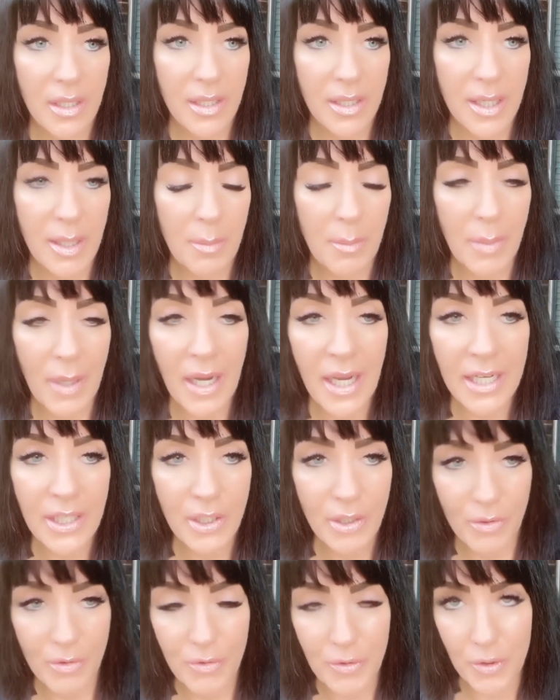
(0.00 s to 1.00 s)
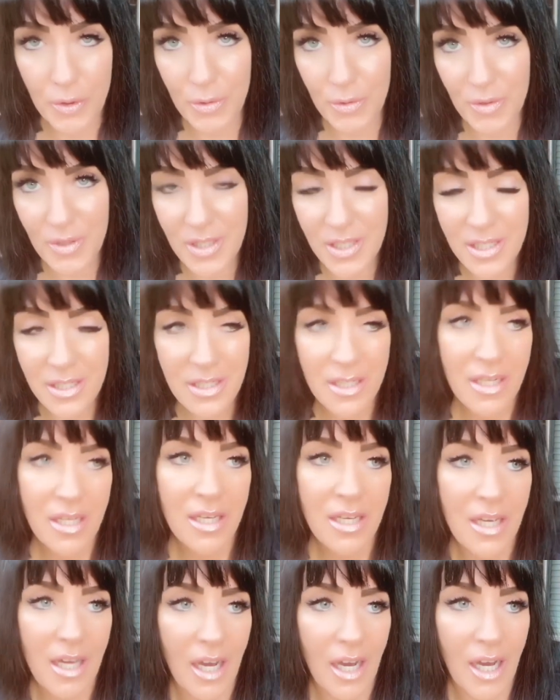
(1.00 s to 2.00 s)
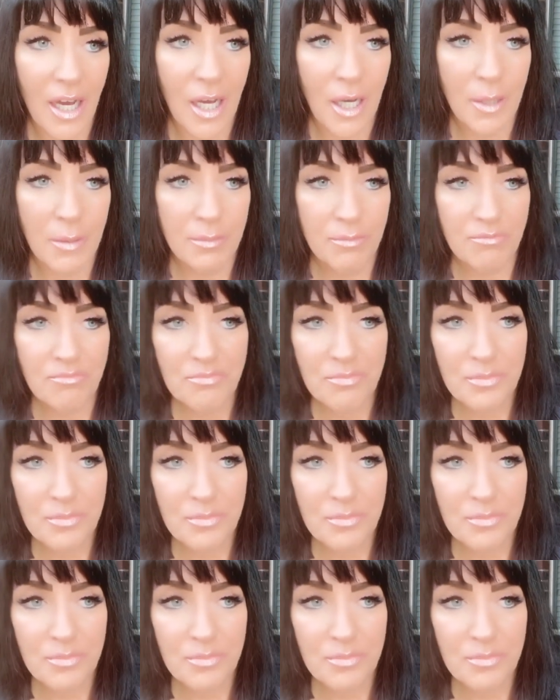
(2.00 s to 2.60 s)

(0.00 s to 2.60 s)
combine your foods um,